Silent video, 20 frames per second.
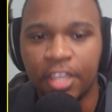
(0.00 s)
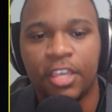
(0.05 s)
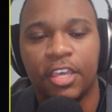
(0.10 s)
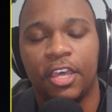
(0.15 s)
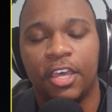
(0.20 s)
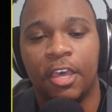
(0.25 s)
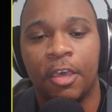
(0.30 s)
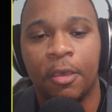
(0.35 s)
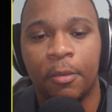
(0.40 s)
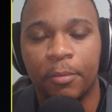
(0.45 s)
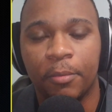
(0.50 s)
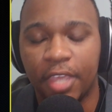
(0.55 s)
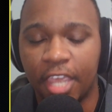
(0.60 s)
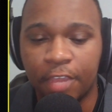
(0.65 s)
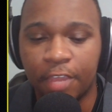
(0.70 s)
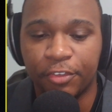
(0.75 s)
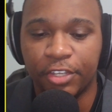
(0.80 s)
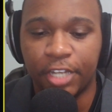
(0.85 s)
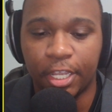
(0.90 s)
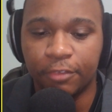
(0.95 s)

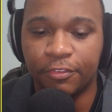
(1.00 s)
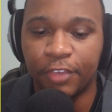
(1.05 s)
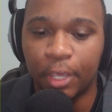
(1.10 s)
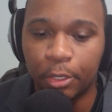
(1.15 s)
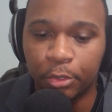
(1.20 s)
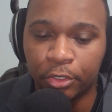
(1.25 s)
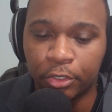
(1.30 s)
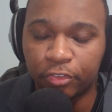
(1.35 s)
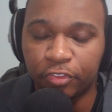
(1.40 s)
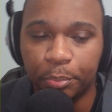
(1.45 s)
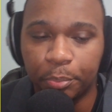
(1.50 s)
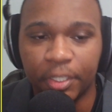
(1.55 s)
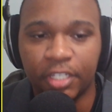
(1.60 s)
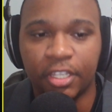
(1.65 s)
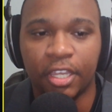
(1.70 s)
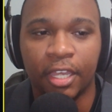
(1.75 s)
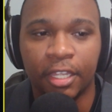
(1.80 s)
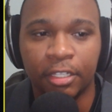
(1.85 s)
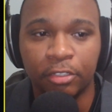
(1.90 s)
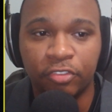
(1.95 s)
everyday voters,
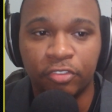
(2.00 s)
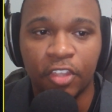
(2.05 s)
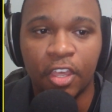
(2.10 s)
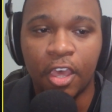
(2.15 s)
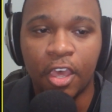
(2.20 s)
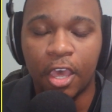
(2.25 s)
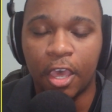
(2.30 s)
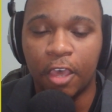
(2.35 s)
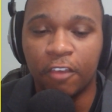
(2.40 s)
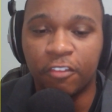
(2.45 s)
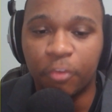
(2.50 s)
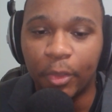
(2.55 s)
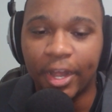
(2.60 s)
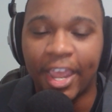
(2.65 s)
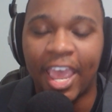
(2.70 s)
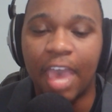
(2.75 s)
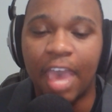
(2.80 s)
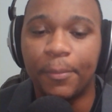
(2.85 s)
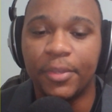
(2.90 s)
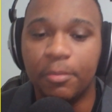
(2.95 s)
because of what
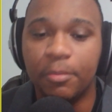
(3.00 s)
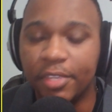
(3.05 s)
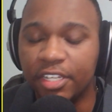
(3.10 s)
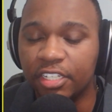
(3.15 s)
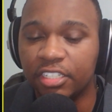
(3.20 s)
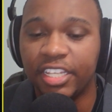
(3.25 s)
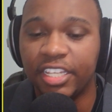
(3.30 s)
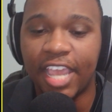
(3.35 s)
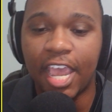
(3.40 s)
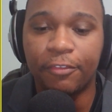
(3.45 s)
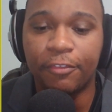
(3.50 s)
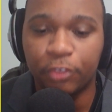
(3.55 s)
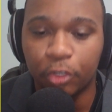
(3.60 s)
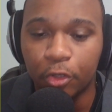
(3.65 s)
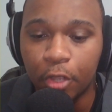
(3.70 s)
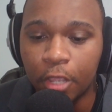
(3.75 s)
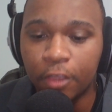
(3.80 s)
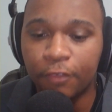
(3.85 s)
happened immediately after.